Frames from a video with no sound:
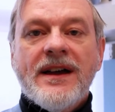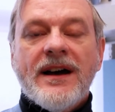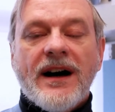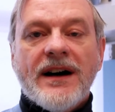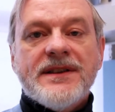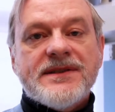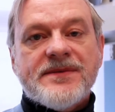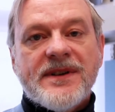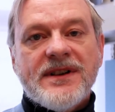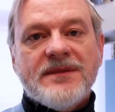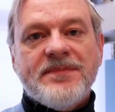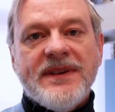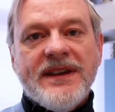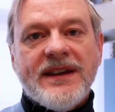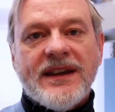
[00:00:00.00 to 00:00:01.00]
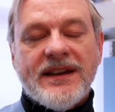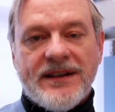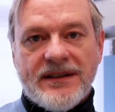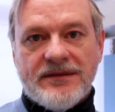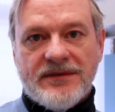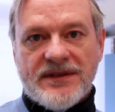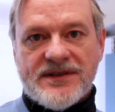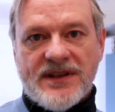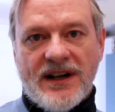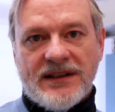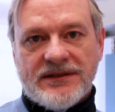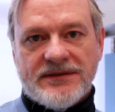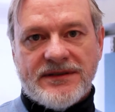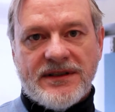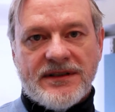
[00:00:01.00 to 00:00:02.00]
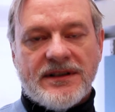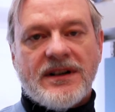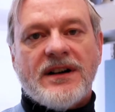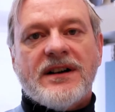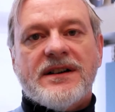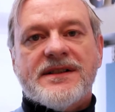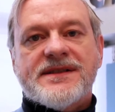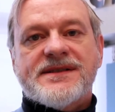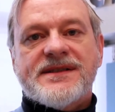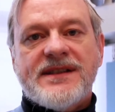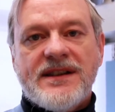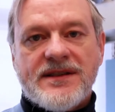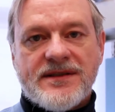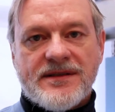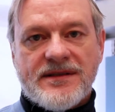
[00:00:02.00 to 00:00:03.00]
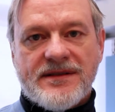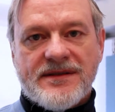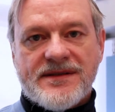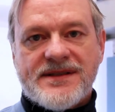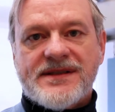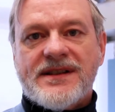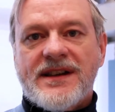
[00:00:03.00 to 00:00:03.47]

Untreated PKU in childhood can cause seizures